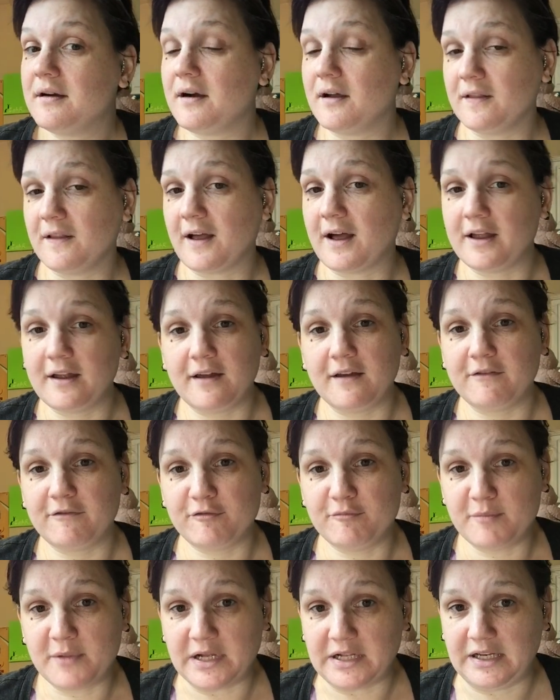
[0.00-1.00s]
a lot
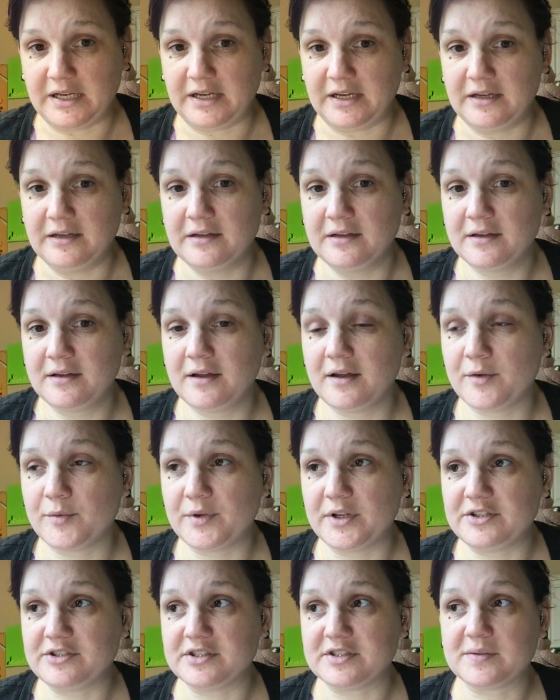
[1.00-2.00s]
of money,
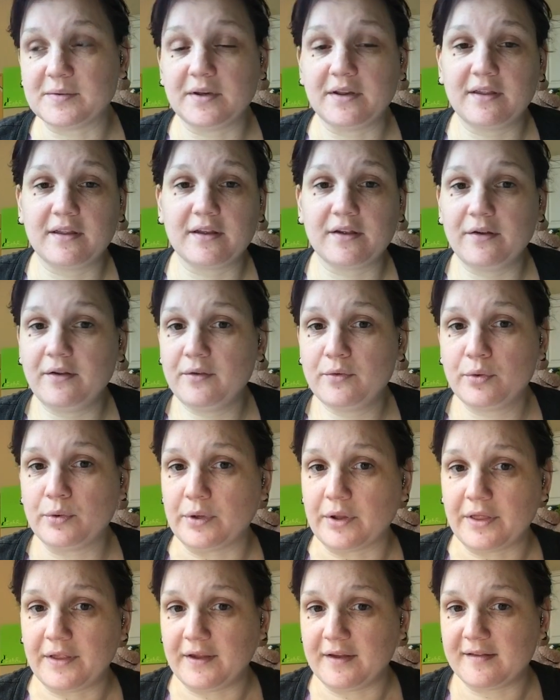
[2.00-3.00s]
which is one of the
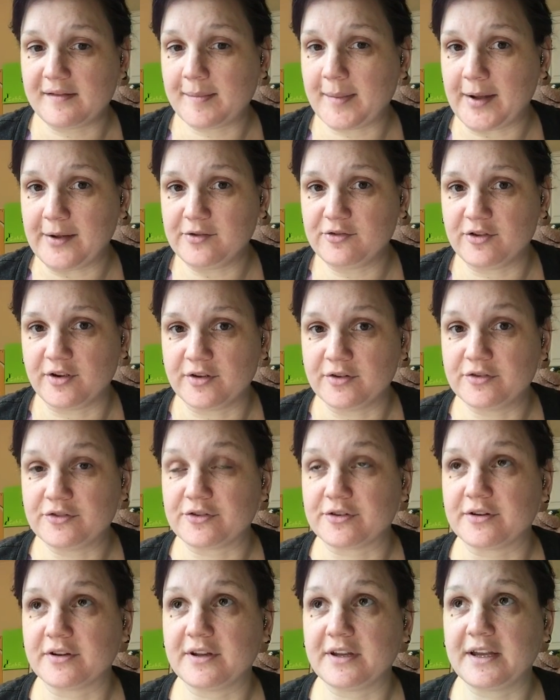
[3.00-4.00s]
cool things about junk
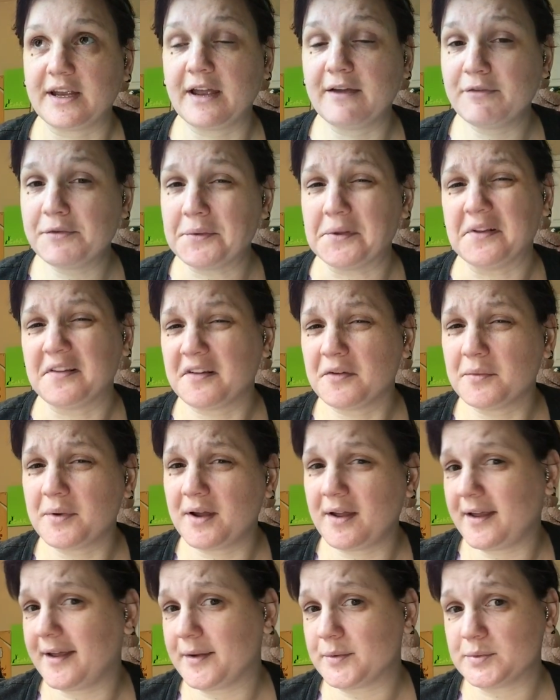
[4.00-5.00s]
journaling. Every once in a
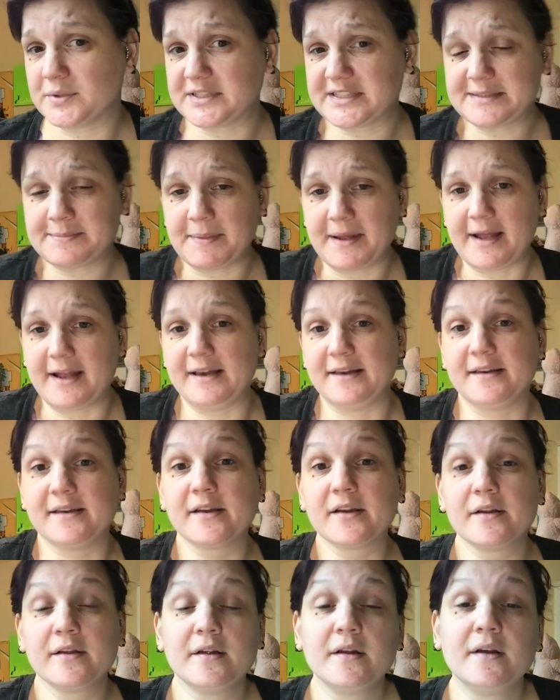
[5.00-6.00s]
while I will spend